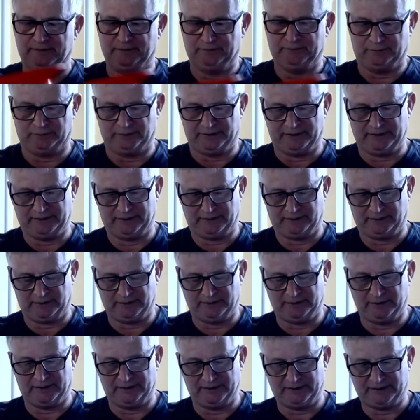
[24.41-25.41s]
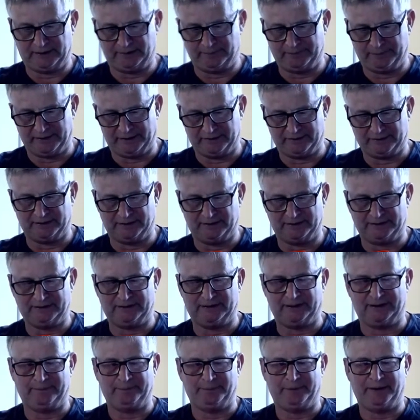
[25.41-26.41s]
or
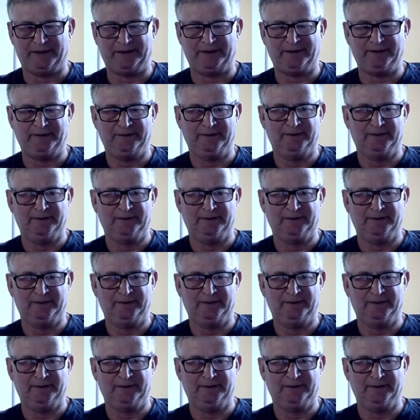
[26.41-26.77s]
£19.98p.